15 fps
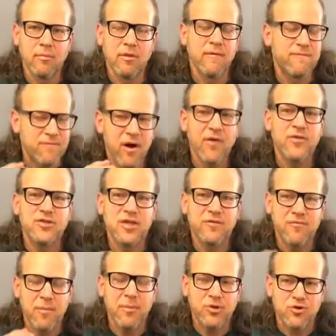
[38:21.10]
The farthest thing
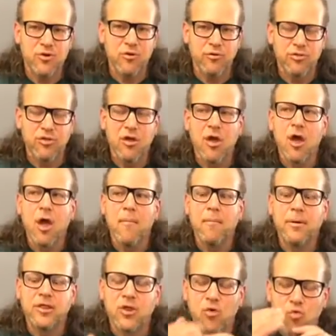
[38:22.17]
from the truth.
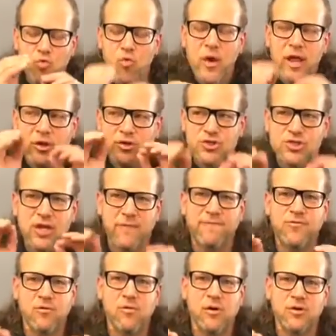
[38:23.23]
But the real
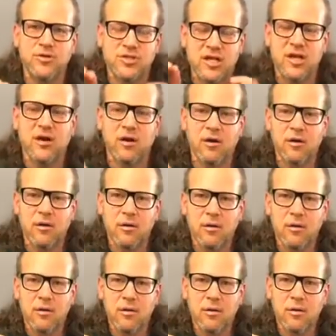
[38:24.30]
sufferers here,
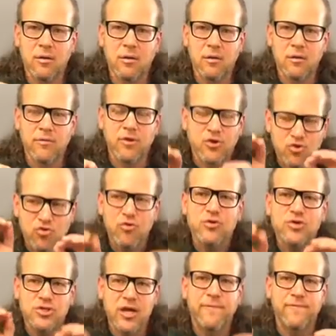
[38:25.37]
the true
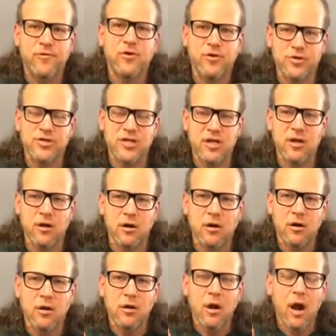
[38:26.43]
sufferers here,
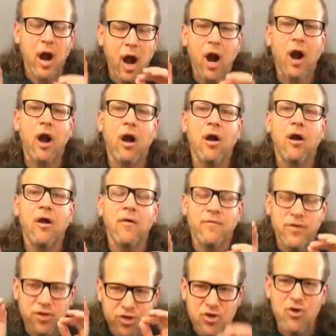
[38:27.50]
are
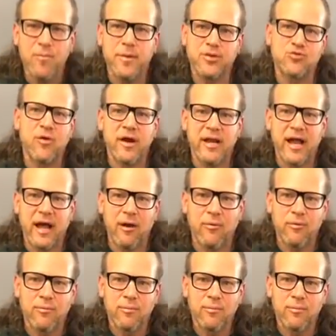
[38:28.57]
the humans right now.